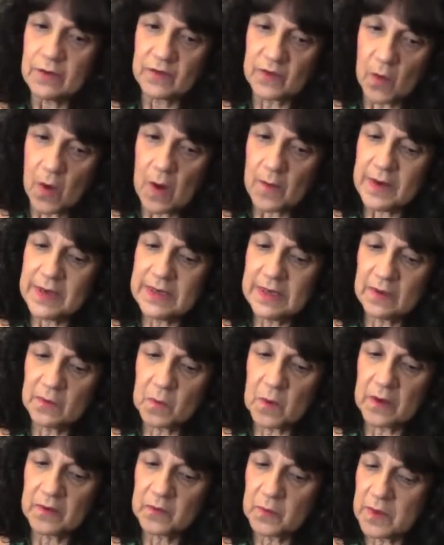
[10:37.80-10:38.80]
So what we
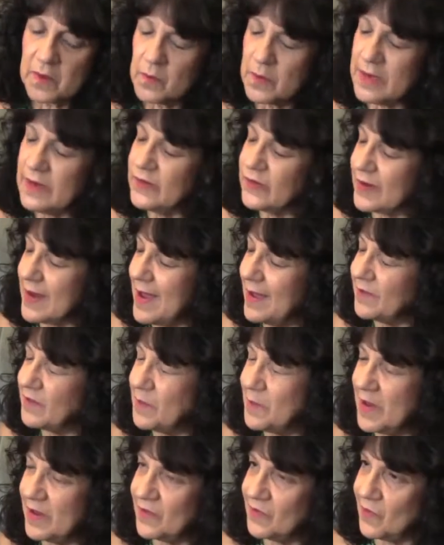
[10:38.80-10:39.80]
did was we reached out
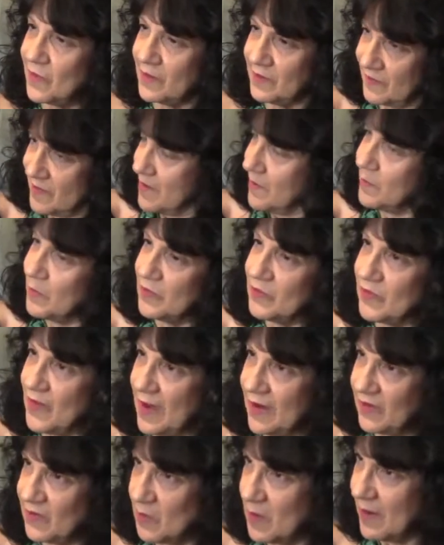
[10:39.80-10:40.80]
to Best Friends Animal
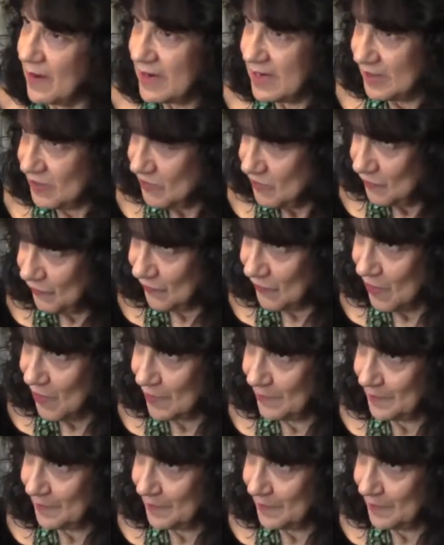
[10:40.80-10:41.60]
Sanctuary in Utah.